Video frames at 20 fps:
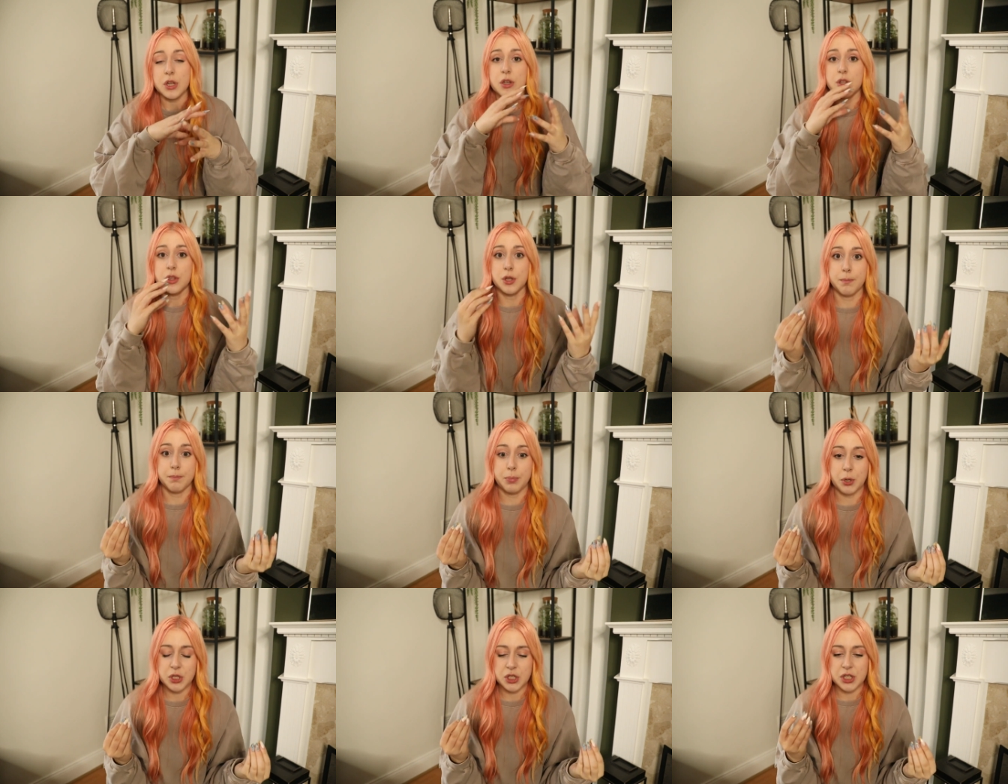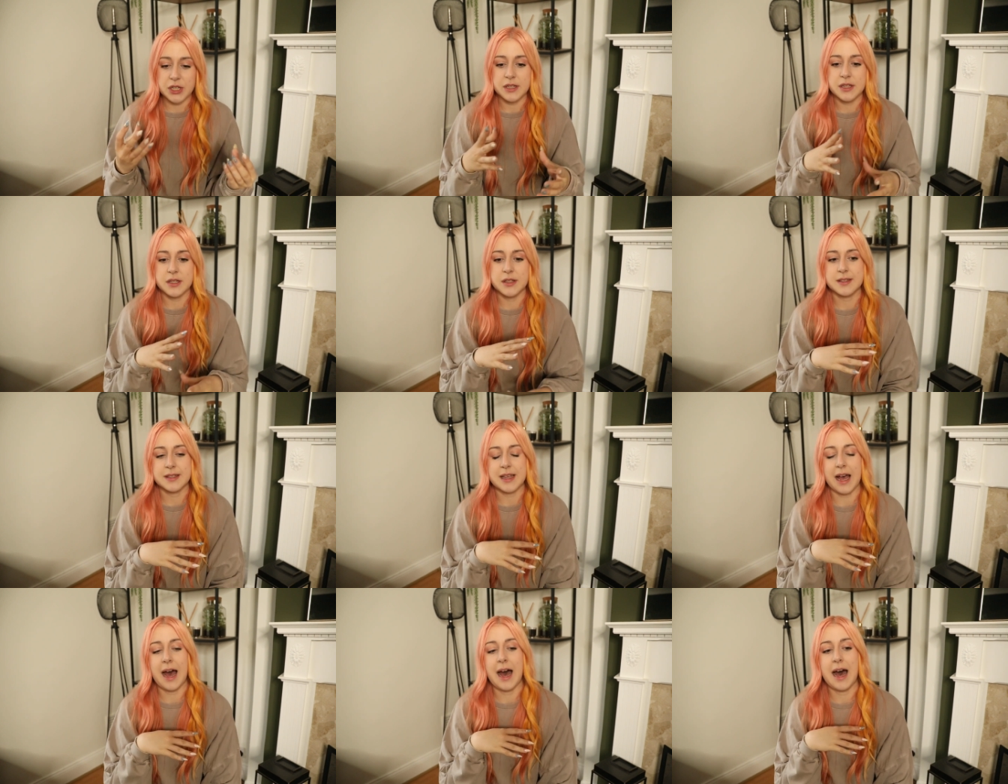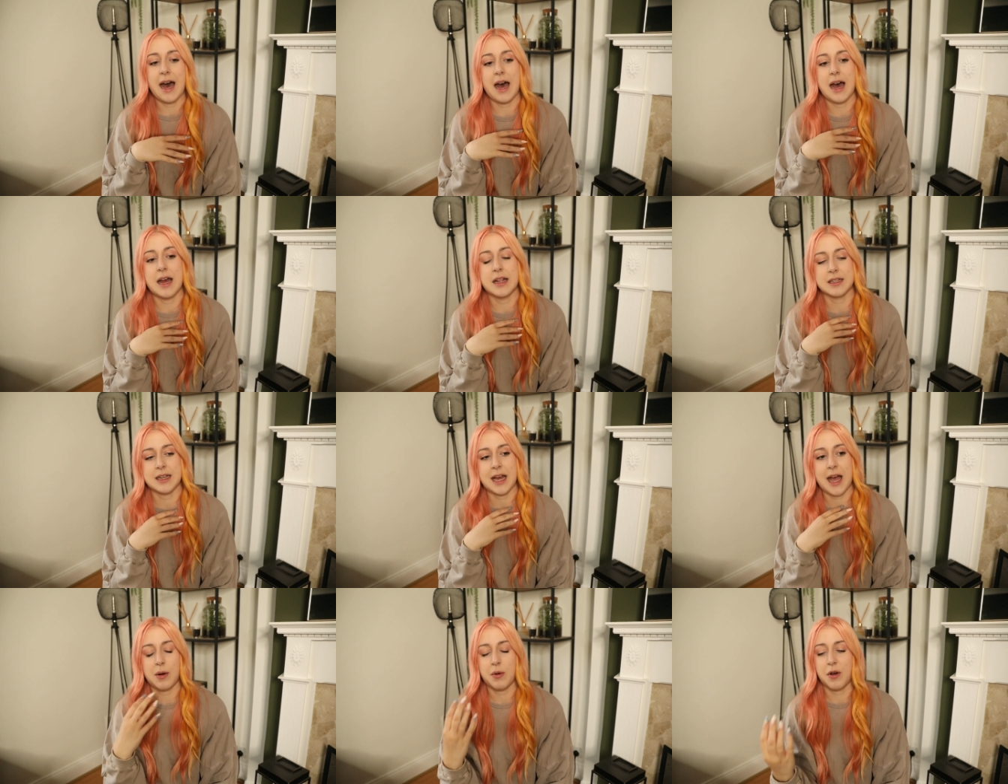the buttons
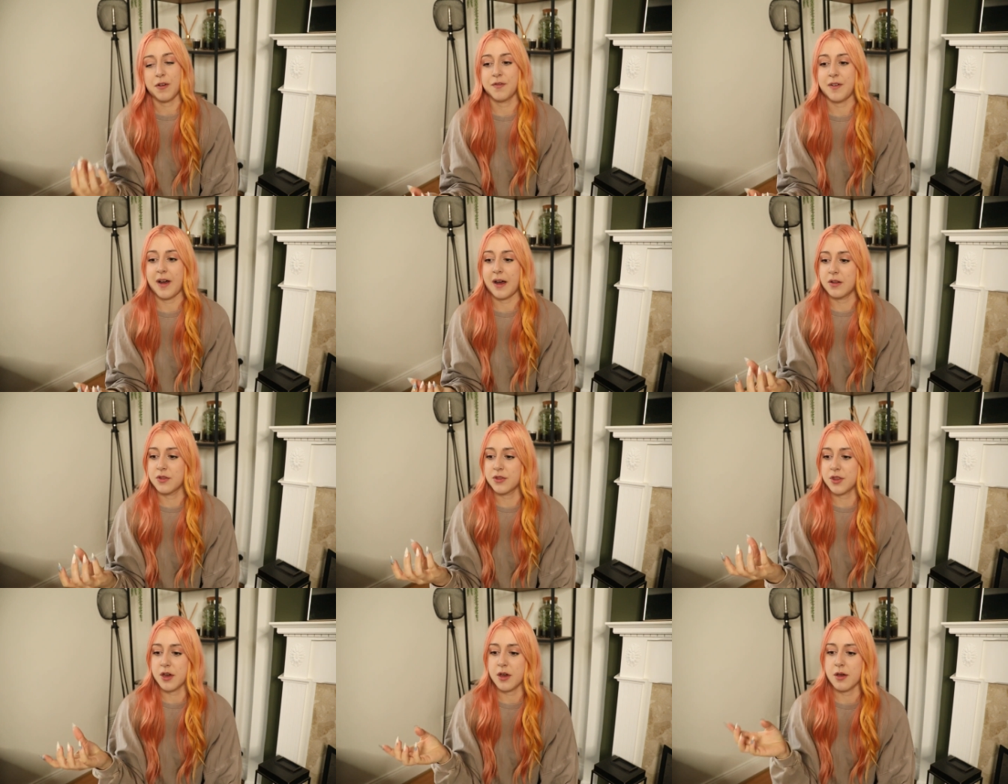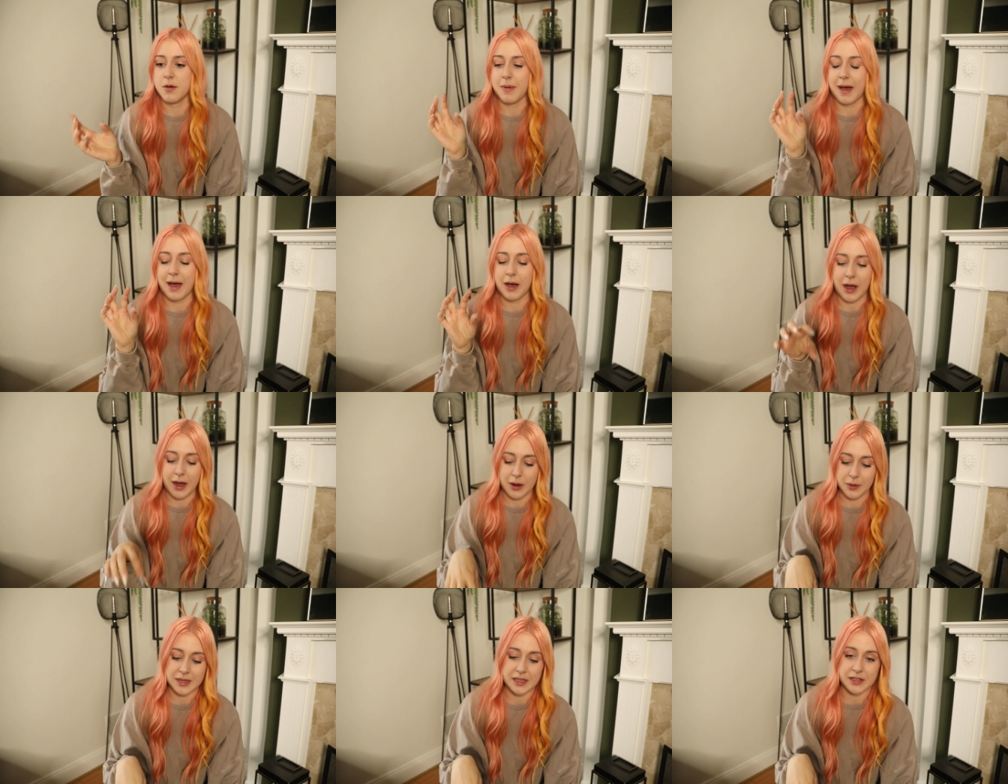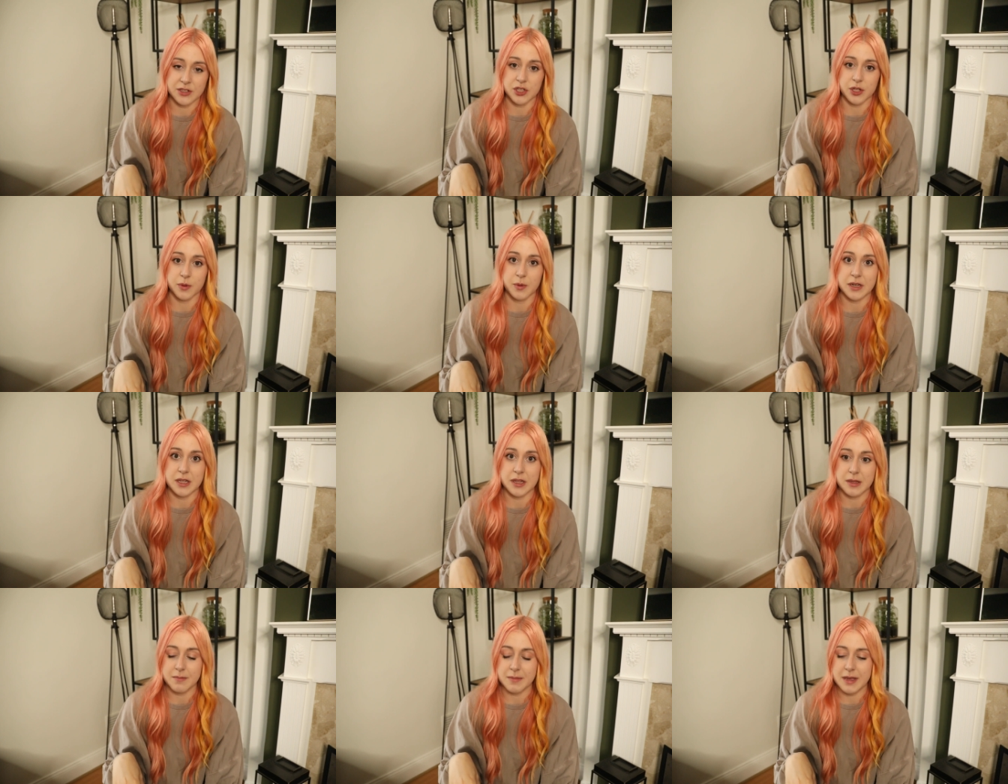and how I found them, how he's
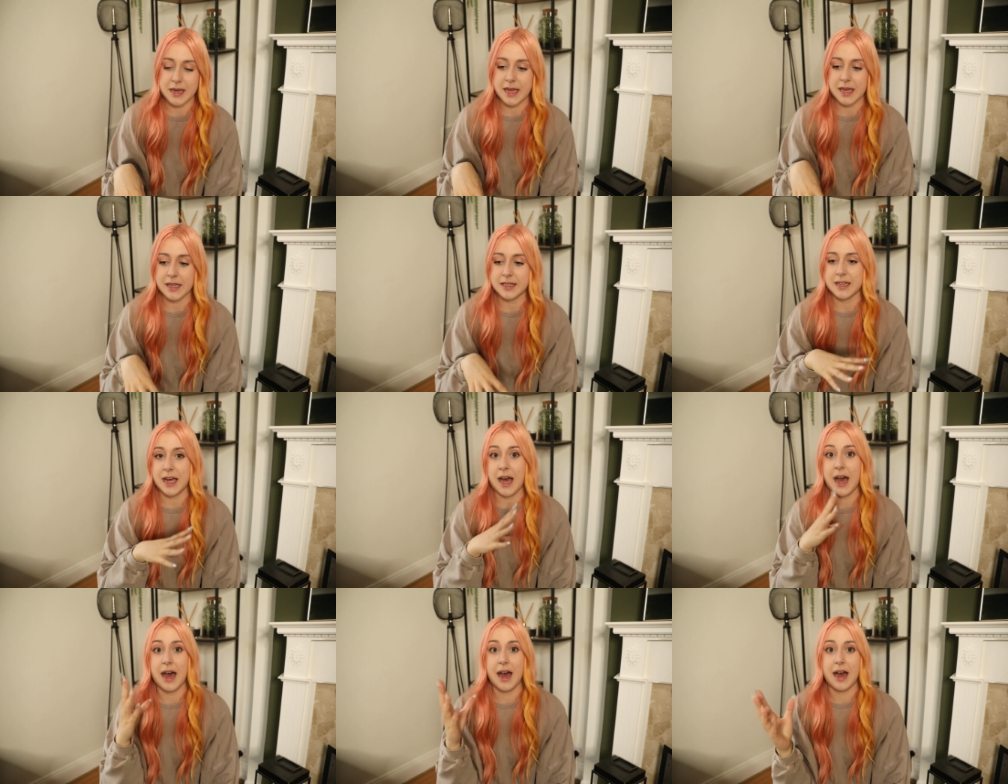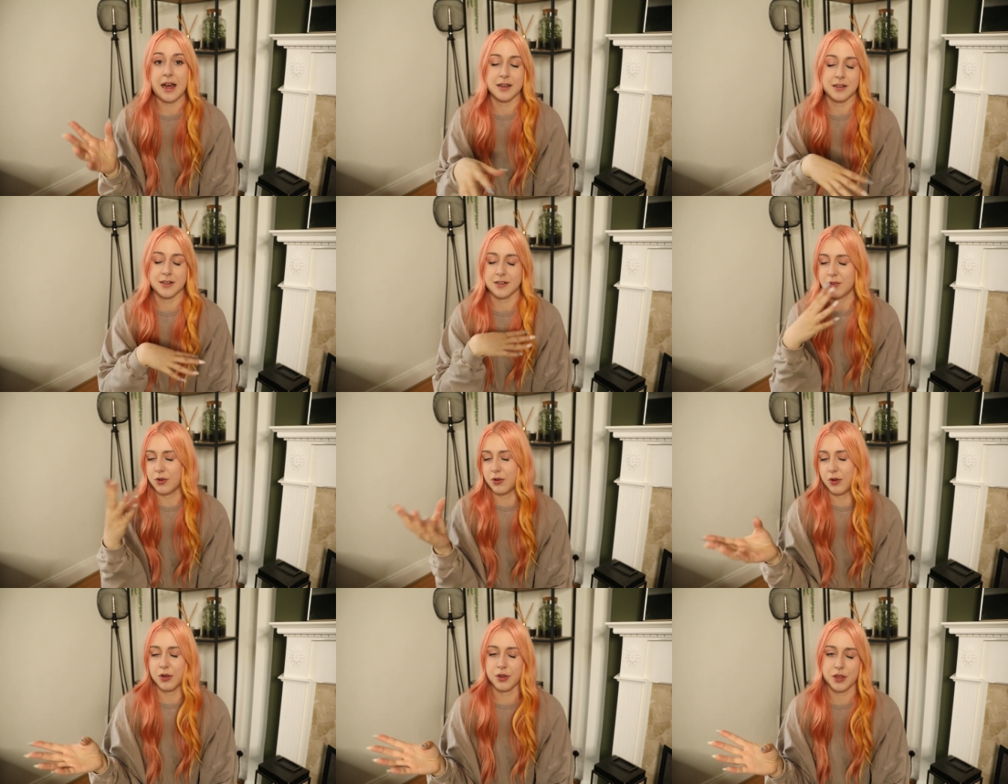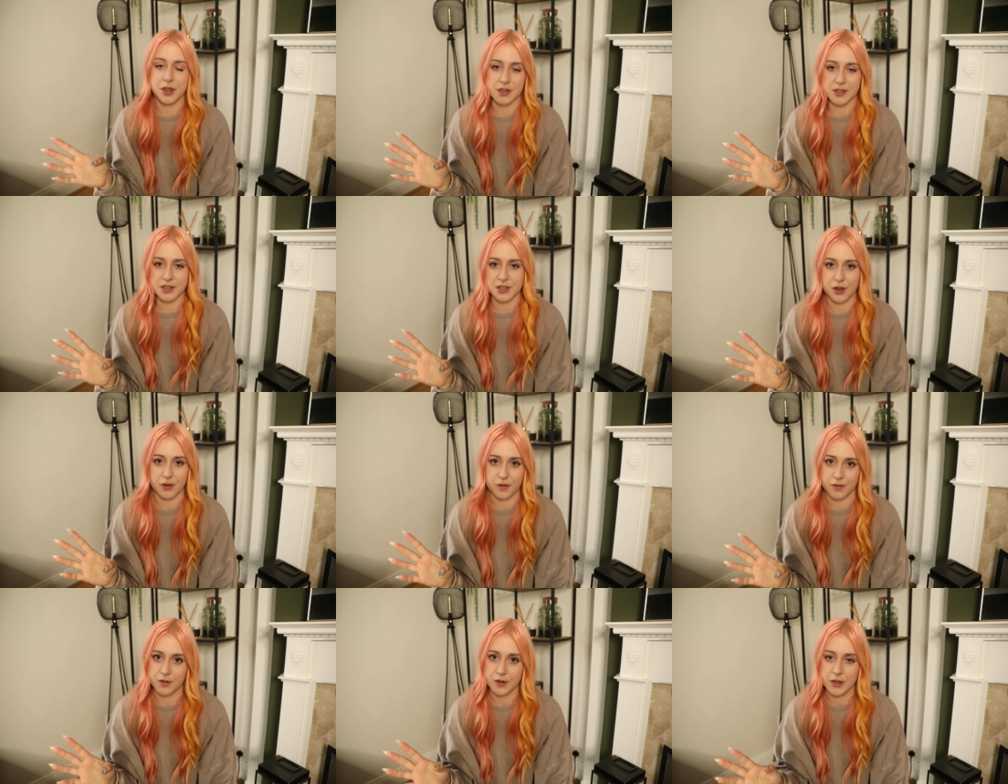doing at the minute, and all the other
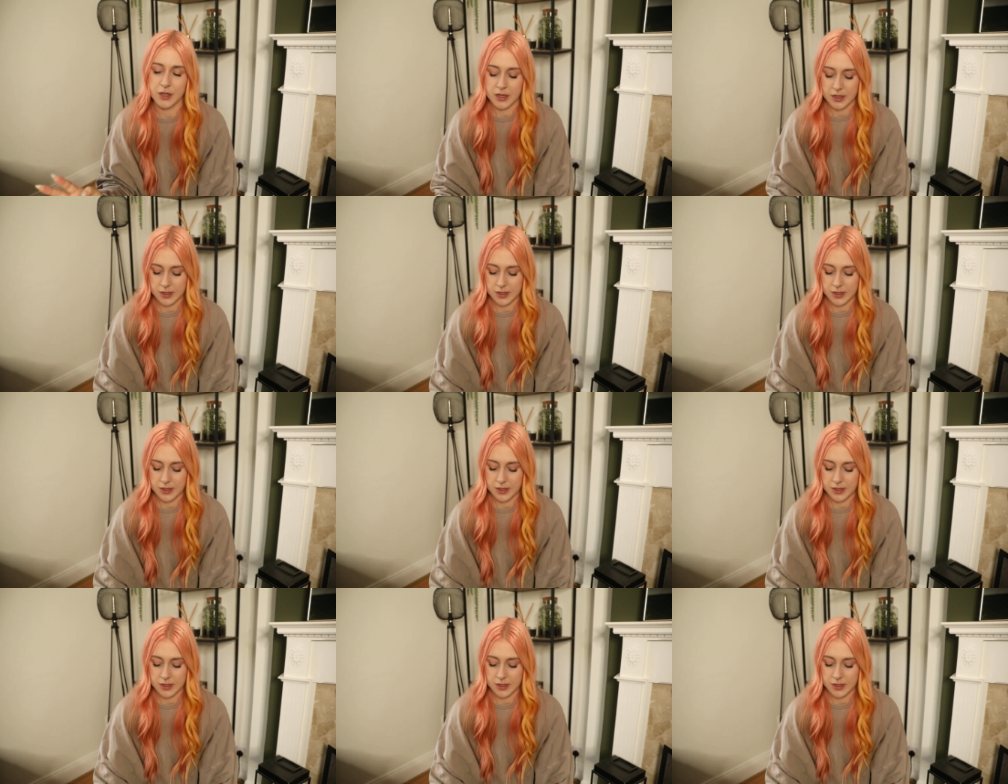stuff.